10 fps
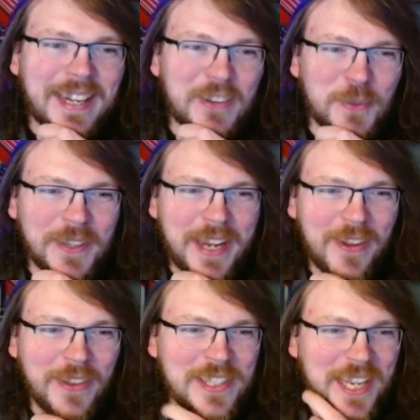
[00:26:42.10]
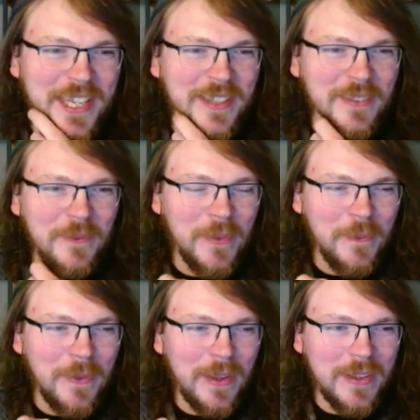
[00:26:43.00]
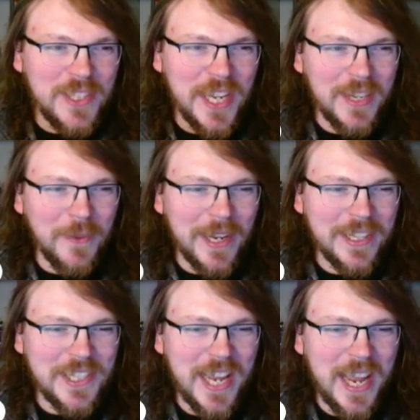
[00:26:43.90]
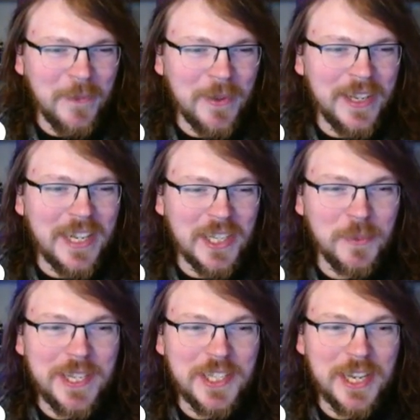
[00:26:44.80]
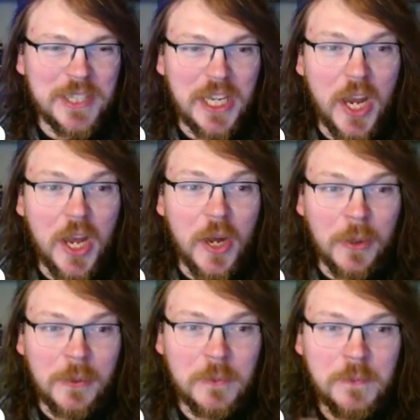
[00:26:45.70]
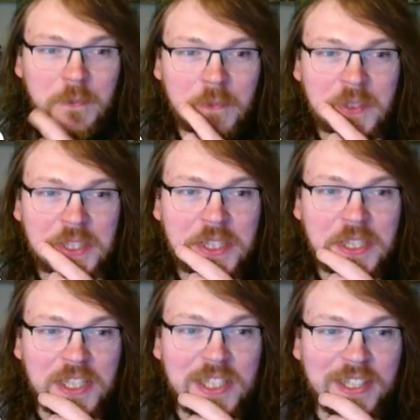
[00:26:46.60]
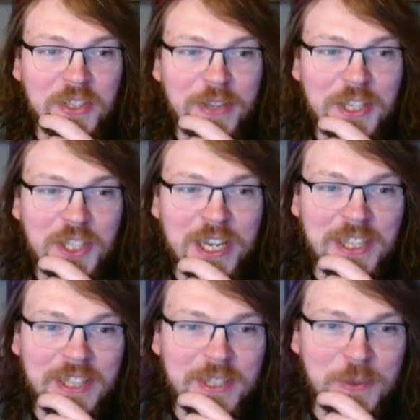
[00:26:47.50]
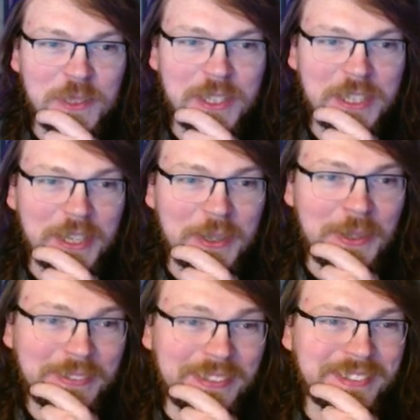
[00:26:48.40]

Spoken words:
I was wondering how the second pregnancy happened, and then it explains it. I was like, oh, that's not the direction I thought this was gonna go.